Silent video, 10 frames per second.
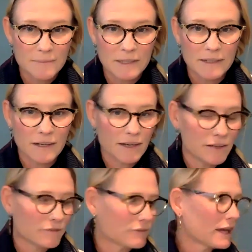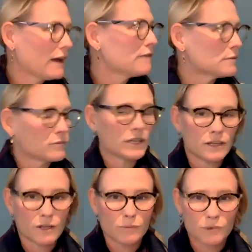I mean, I have them
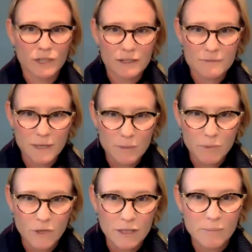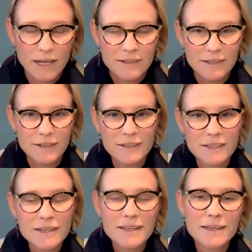written on a board. That's why I pointed back there,
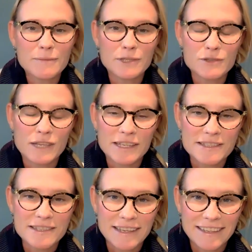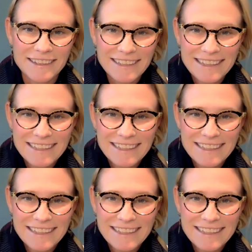but you can't see it.